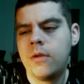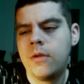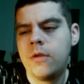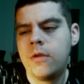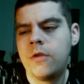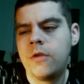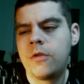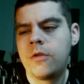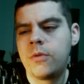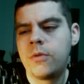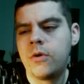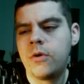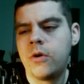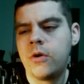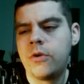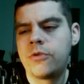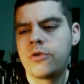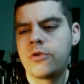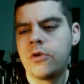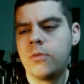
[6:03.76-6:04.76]
It's been
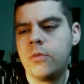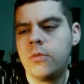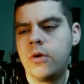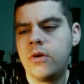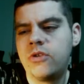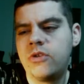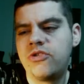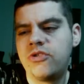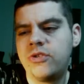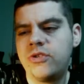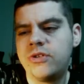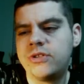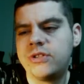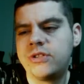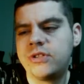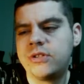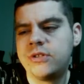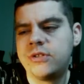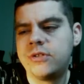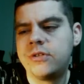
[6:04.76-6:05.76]
hurt so much, and I
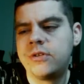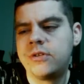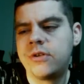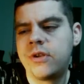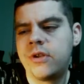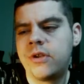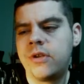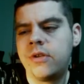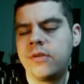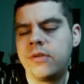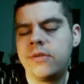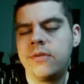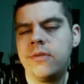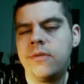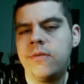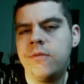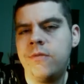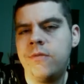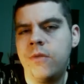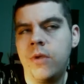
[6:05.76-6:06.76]
just
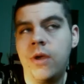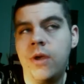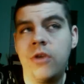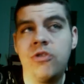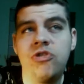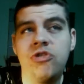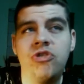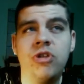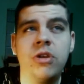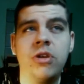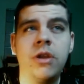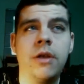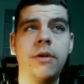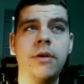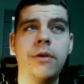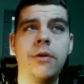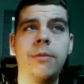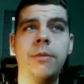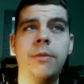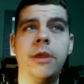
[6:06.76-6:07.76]
feel like shitting on
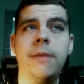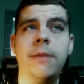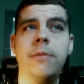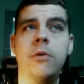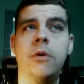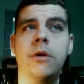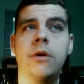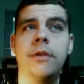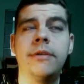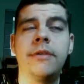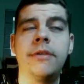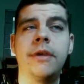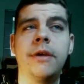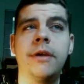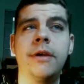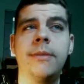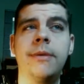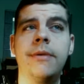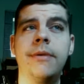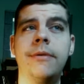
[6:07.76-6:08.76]
other people all the
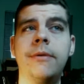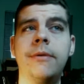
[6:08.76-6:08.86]
time. And